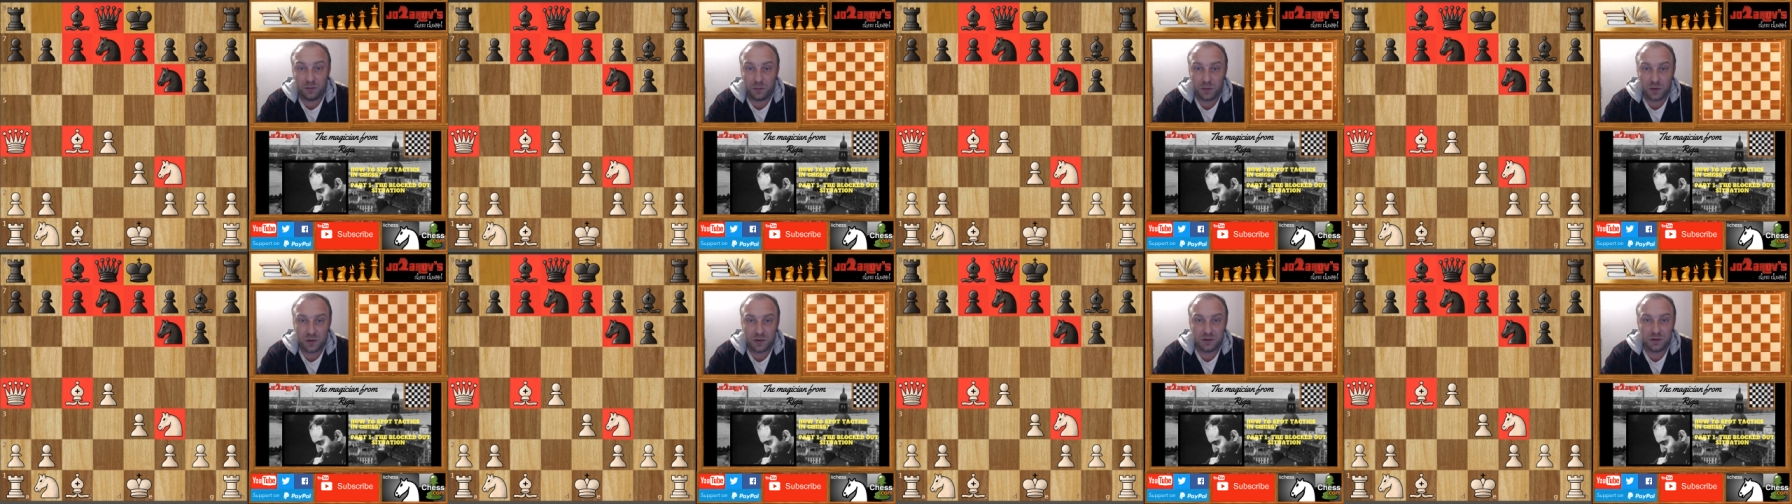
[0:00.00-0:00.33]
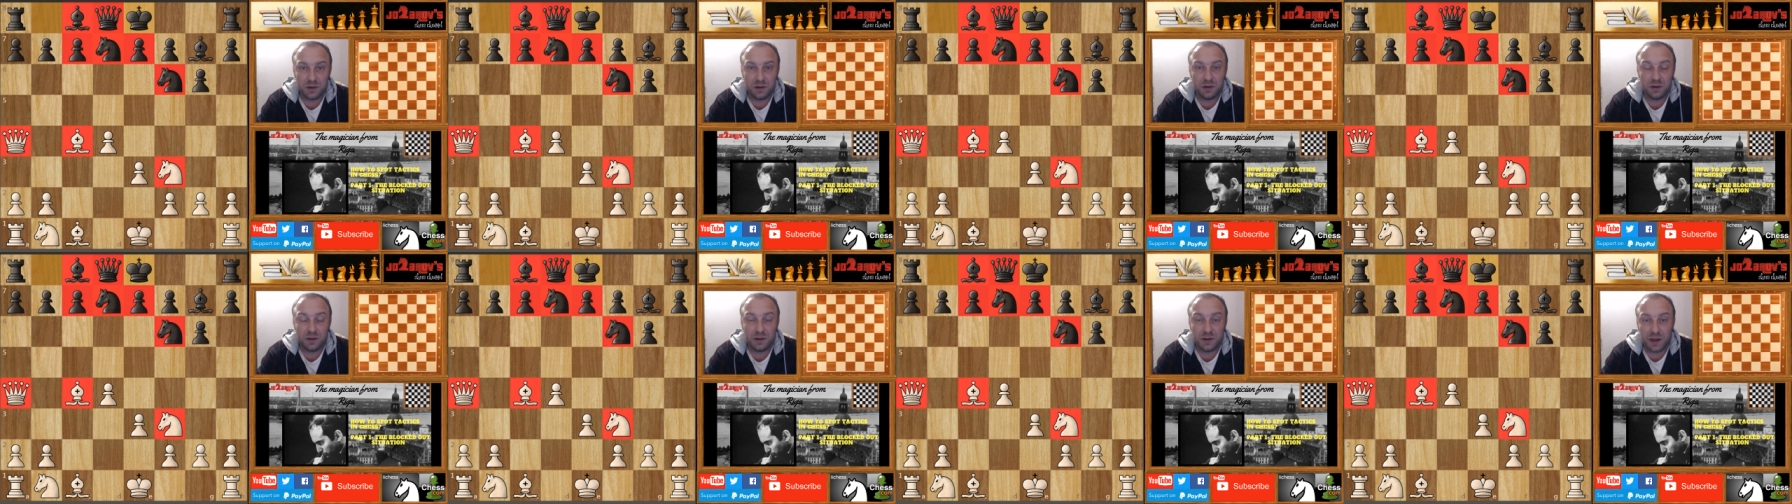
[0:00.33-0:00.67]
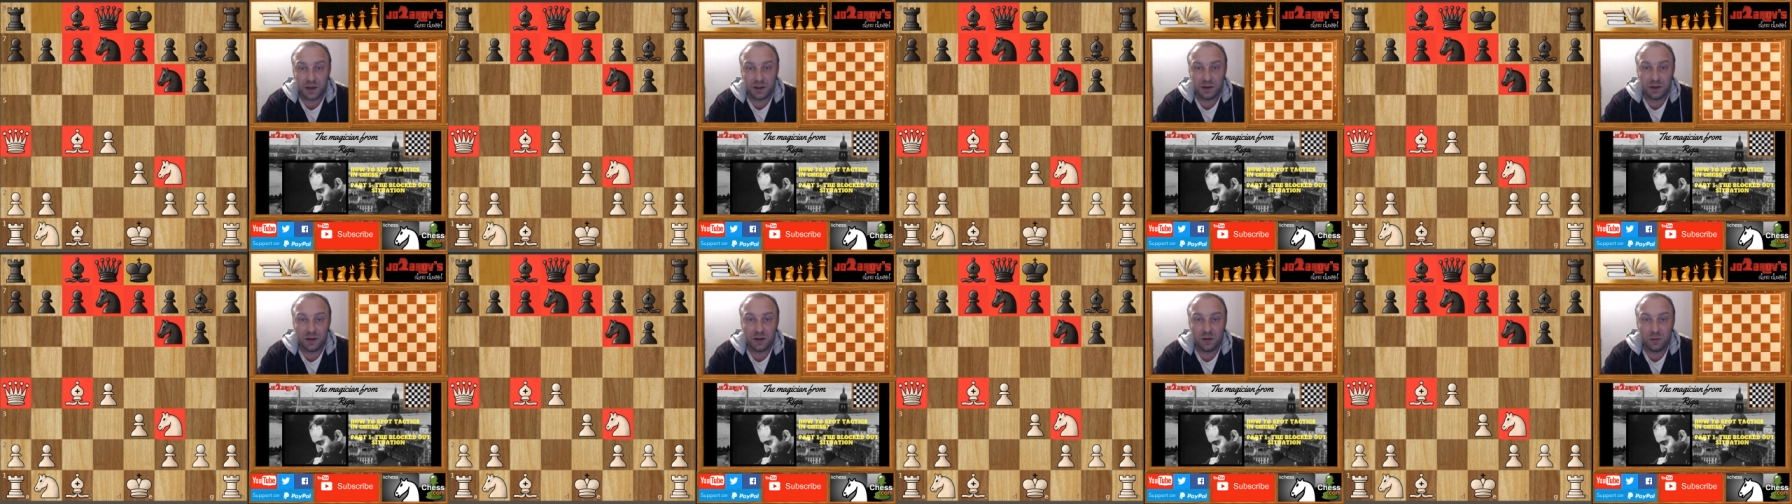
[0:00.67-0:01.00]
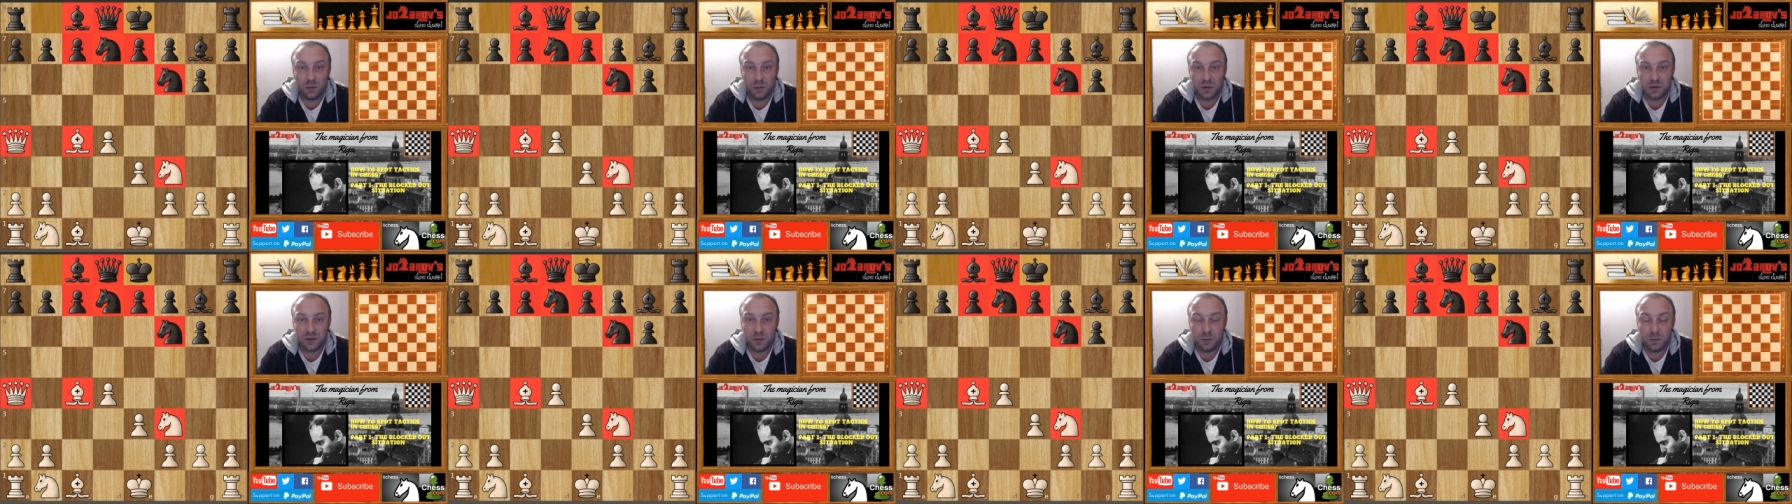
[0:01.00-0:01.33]
pos tactical
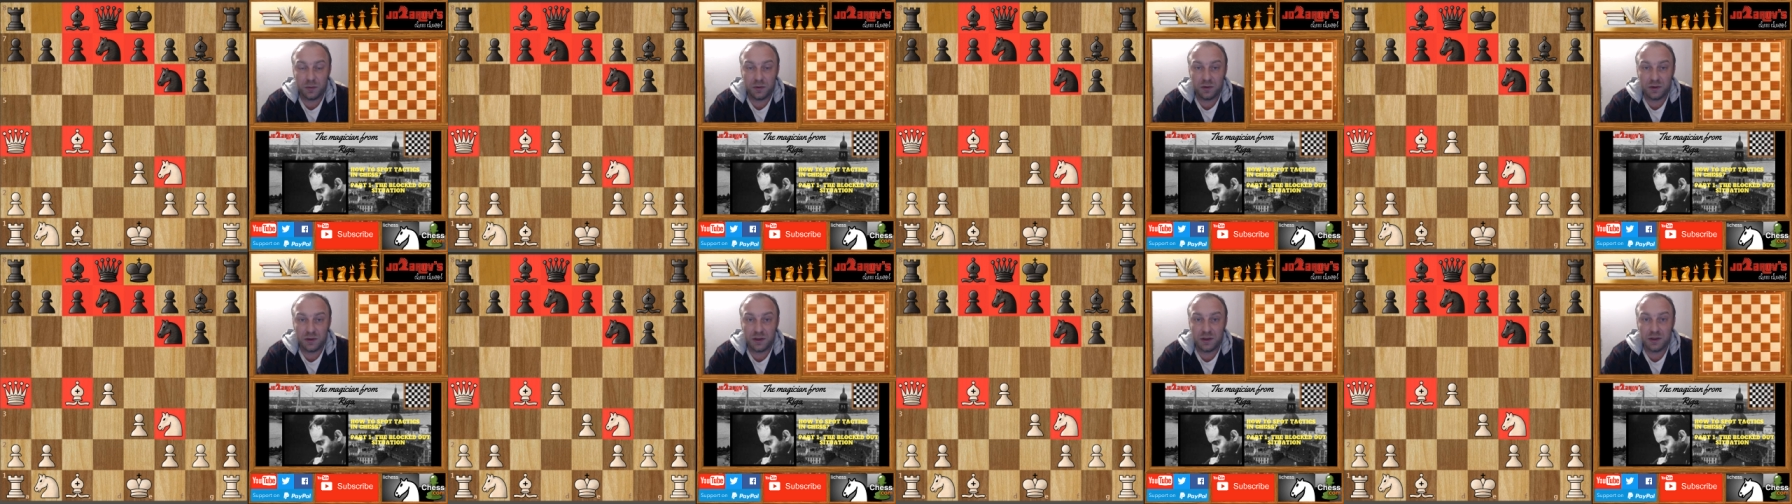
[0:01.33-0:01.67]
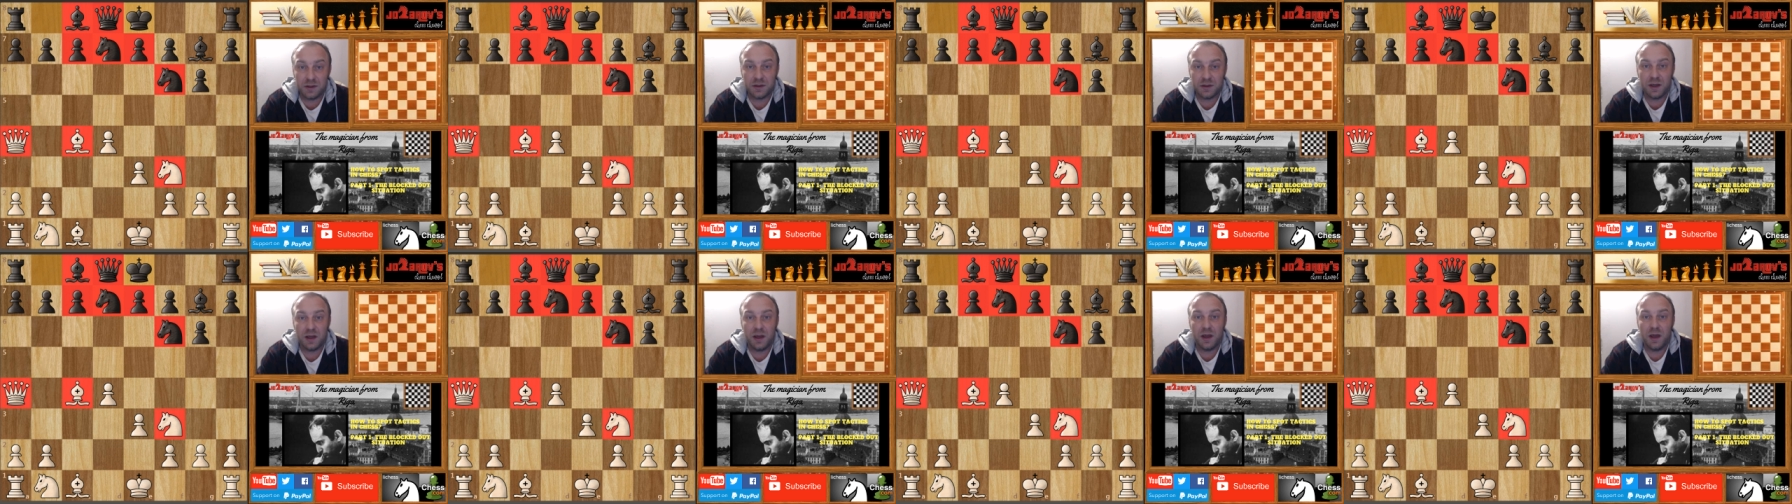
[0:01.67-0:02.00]
possibilities